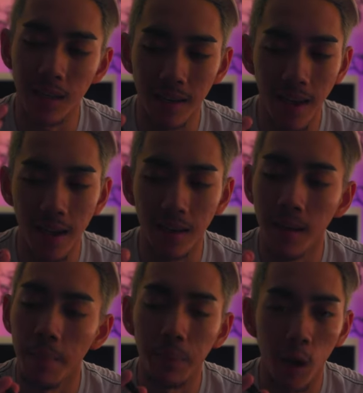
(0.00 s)
and that
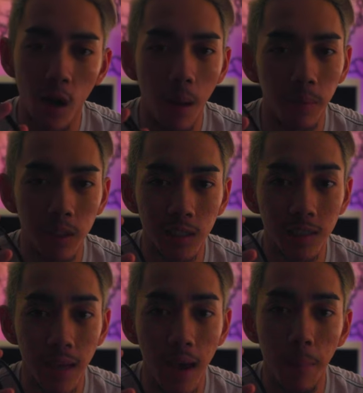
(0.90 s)

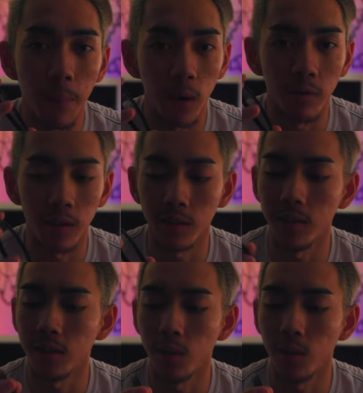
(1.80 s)
accomplishes that perfectly.